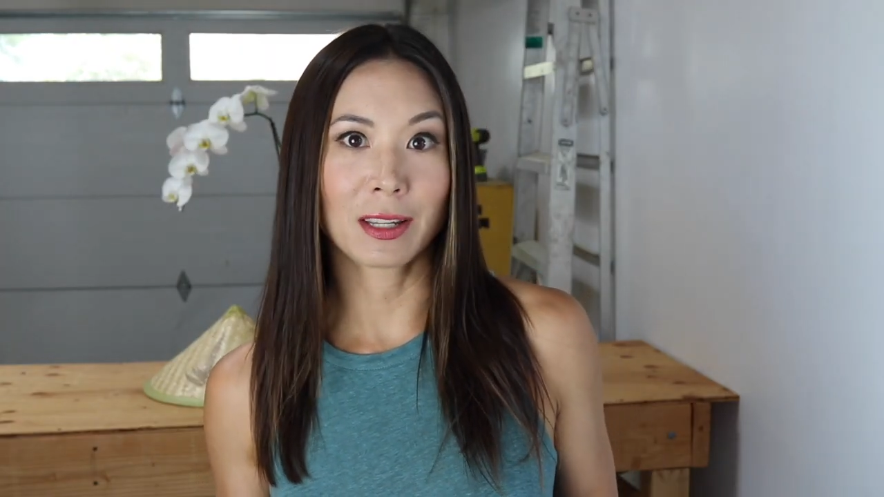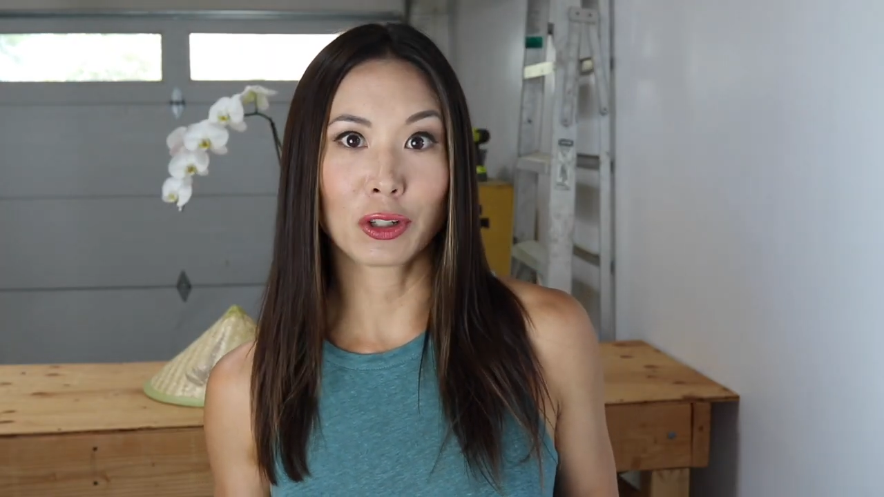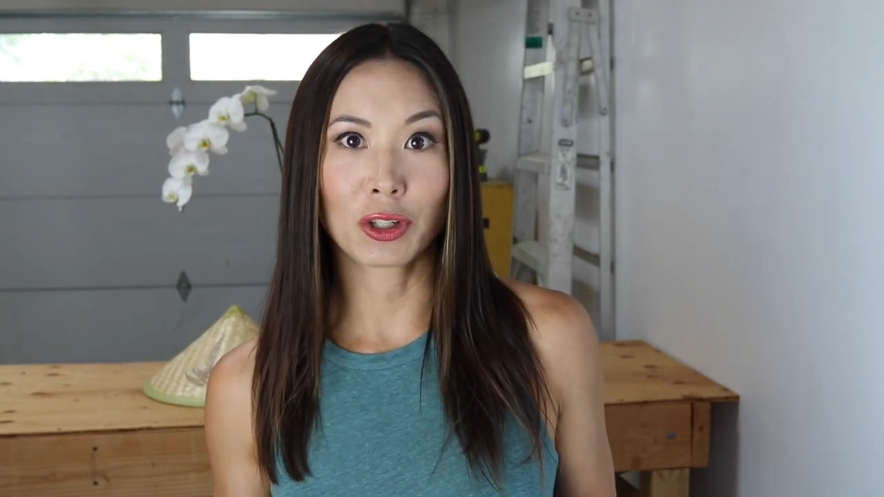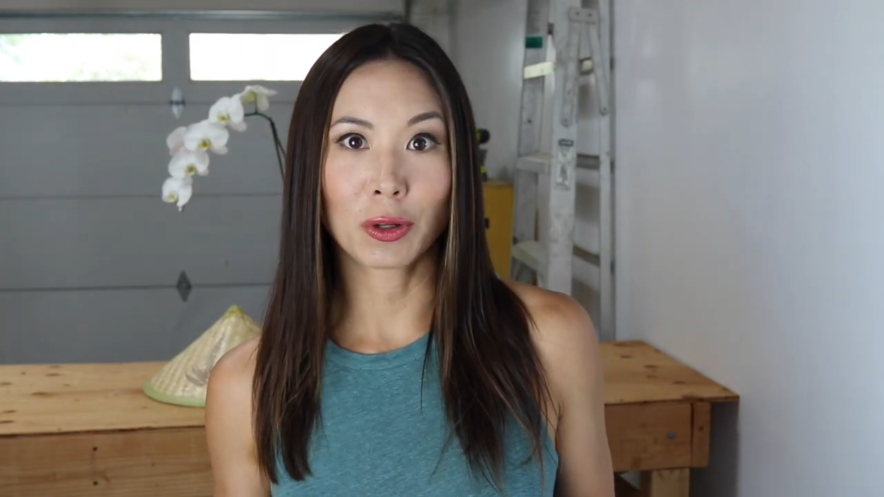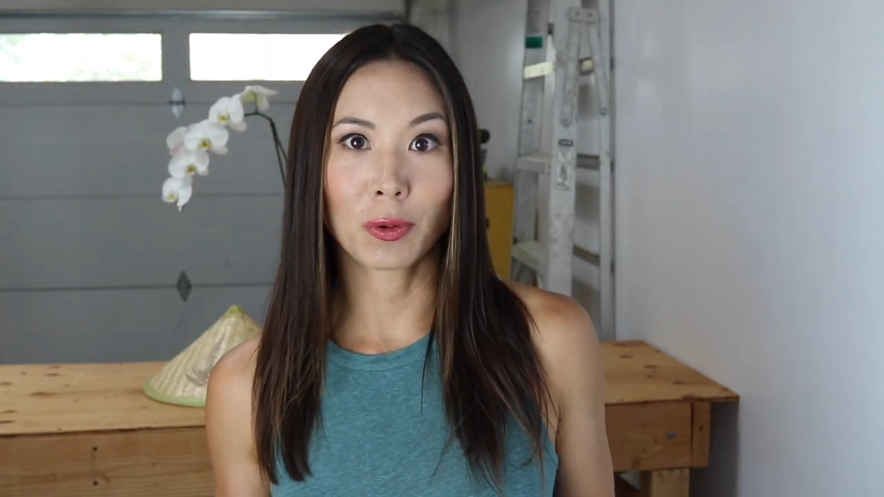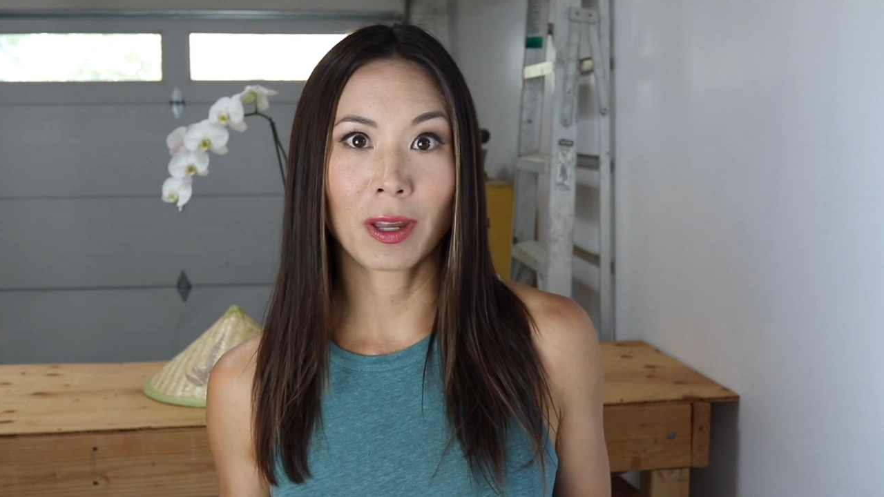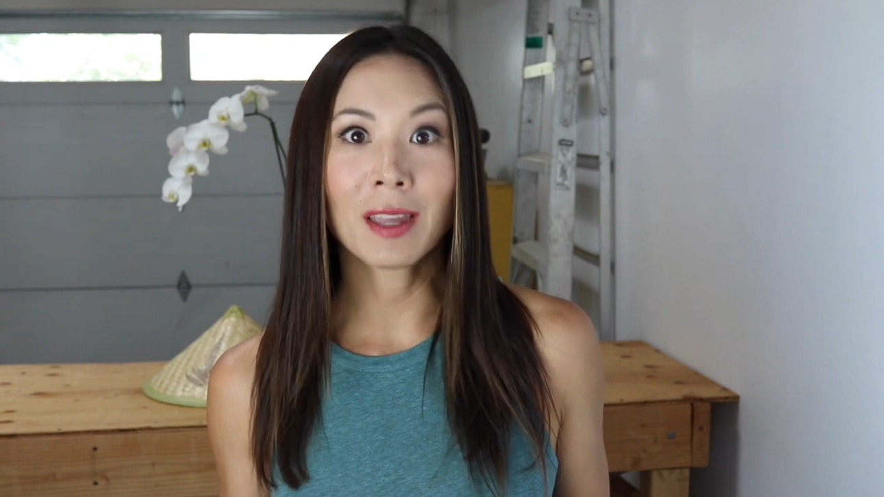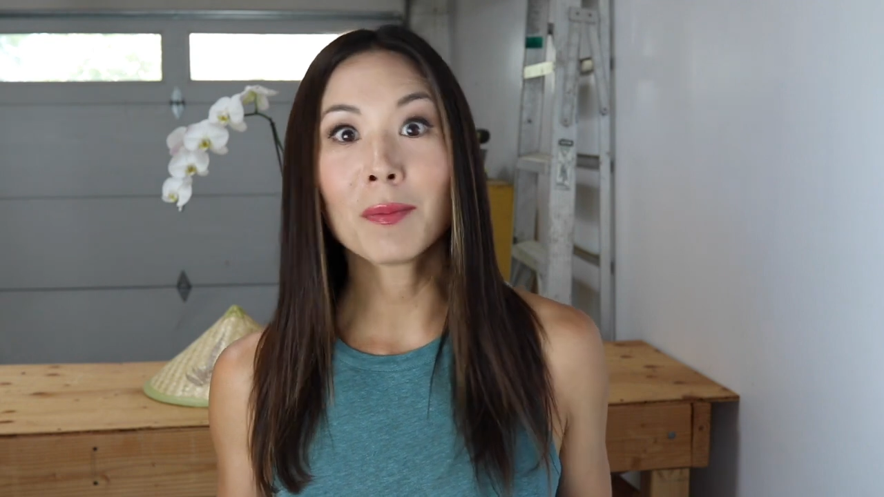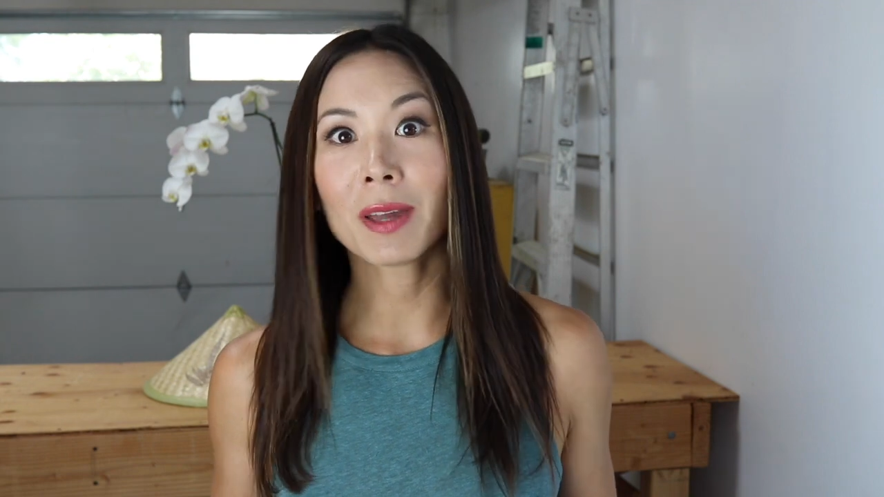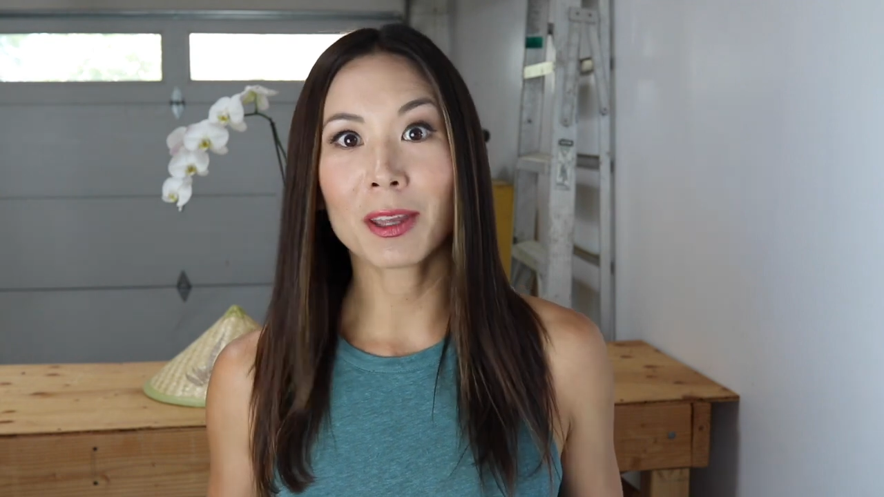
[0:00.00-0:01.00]
issue
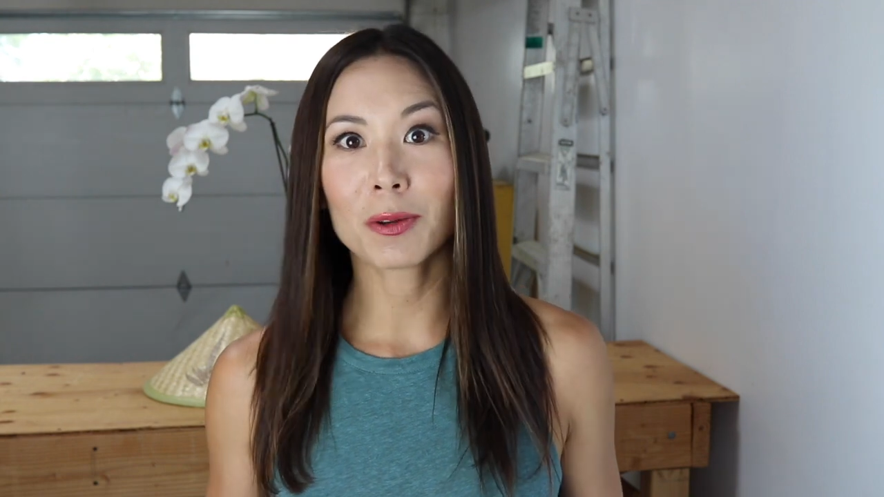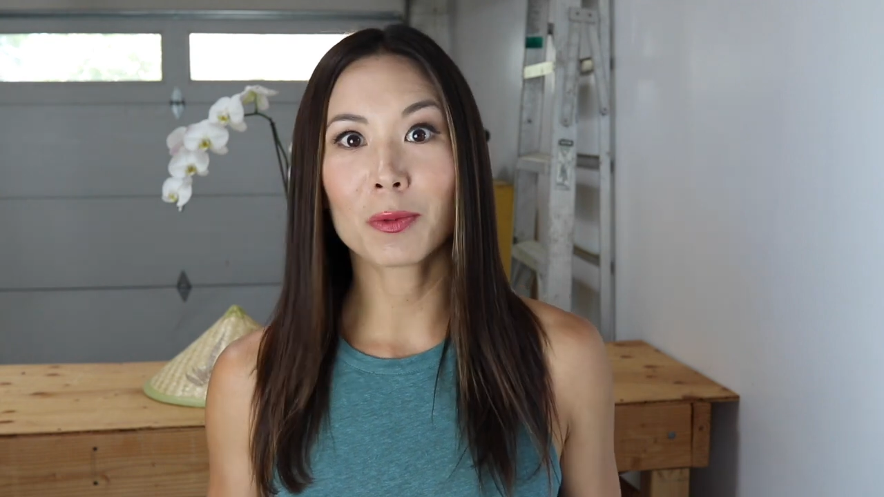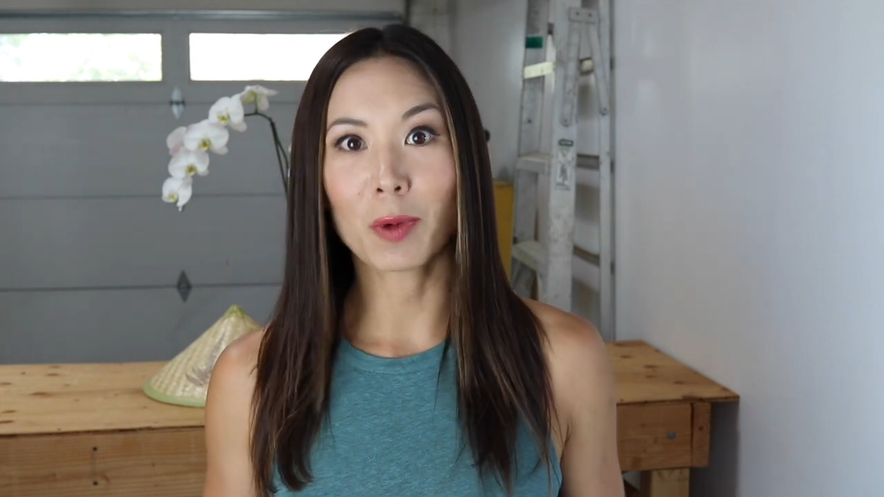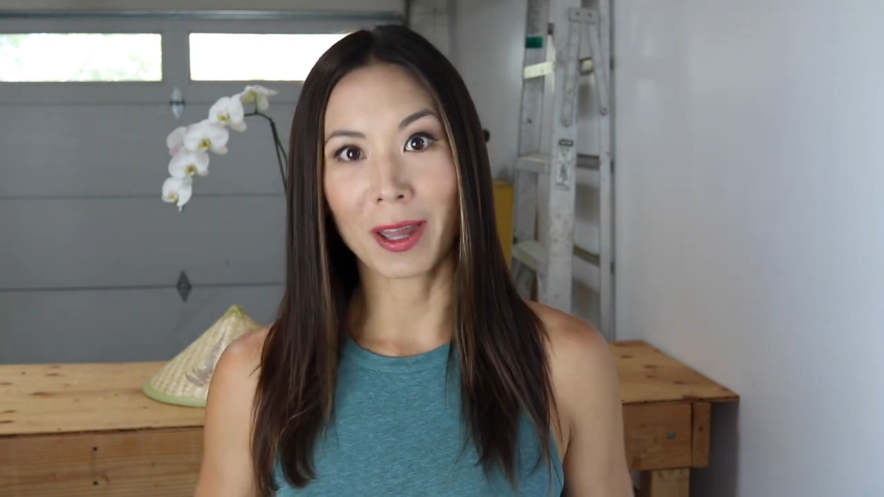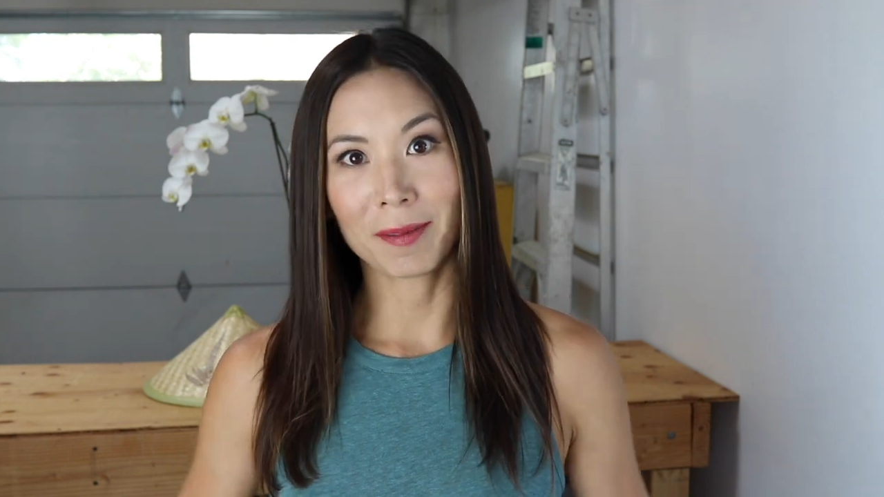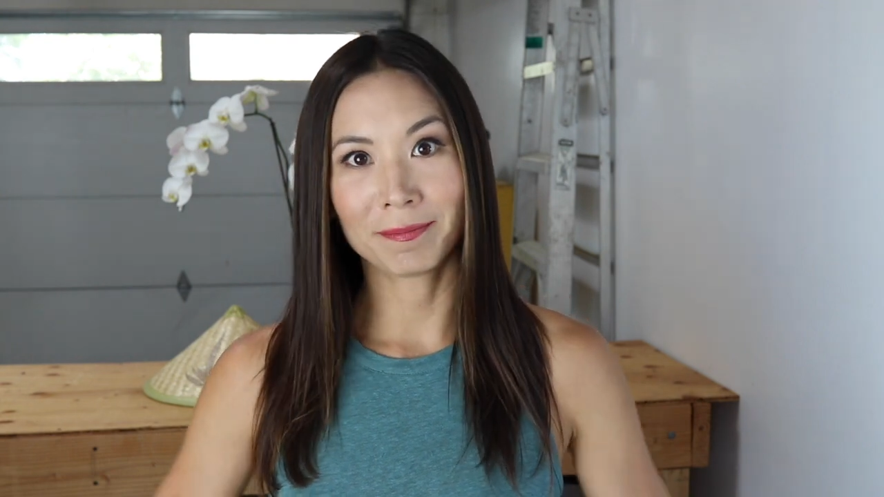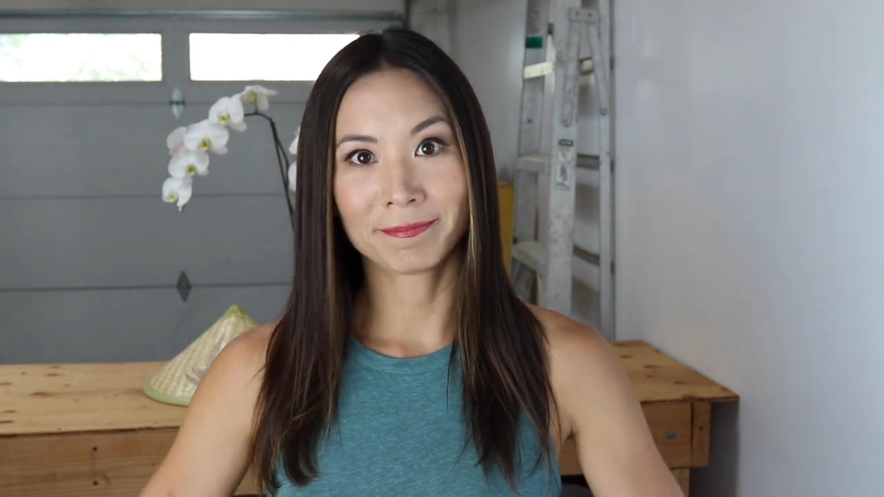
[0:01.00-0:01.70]
in my own way.